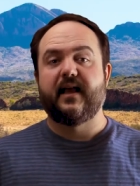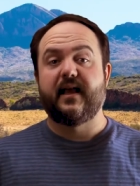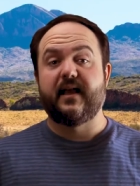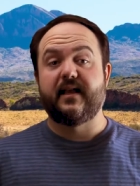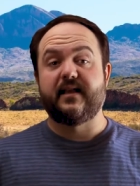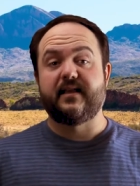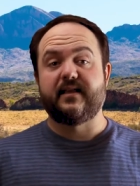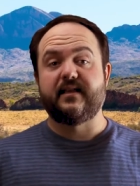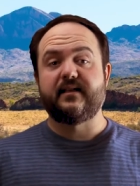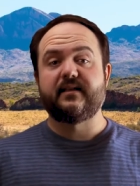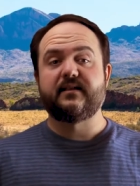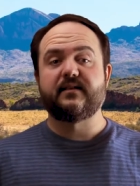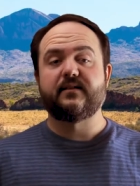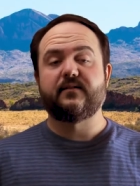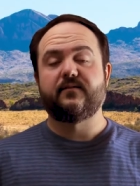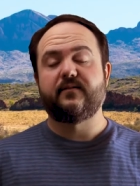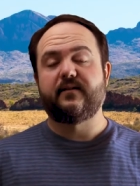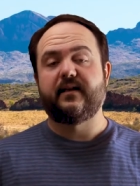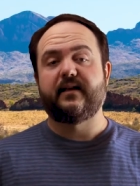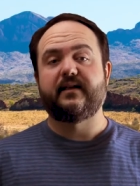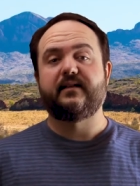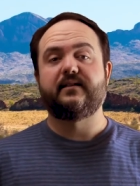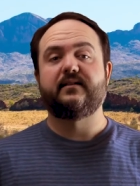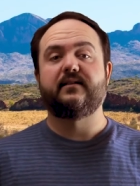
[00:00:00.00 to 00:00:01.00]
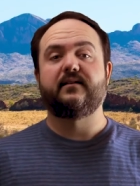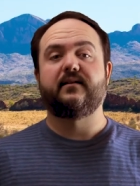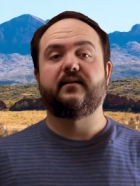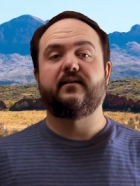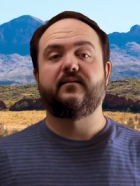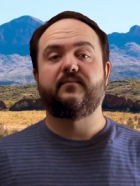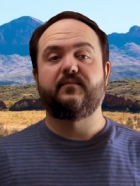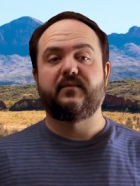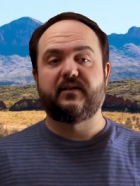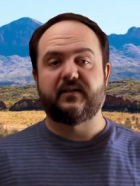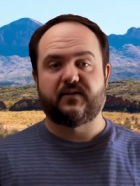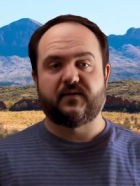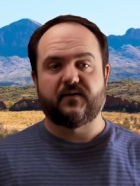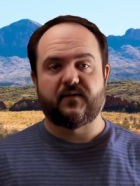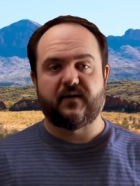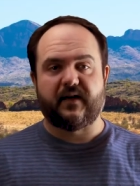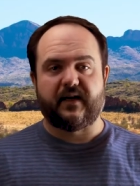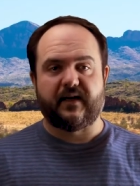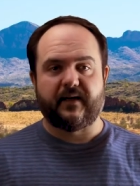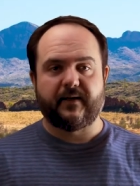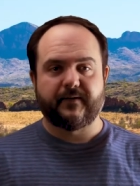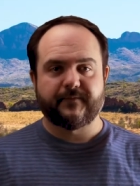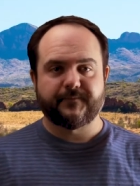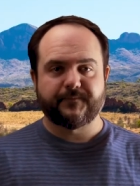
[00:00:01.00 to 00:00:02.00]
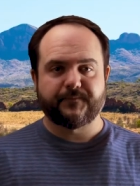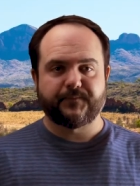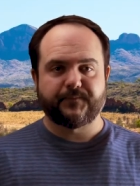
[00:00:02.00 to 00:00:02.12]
and this creates a mystery.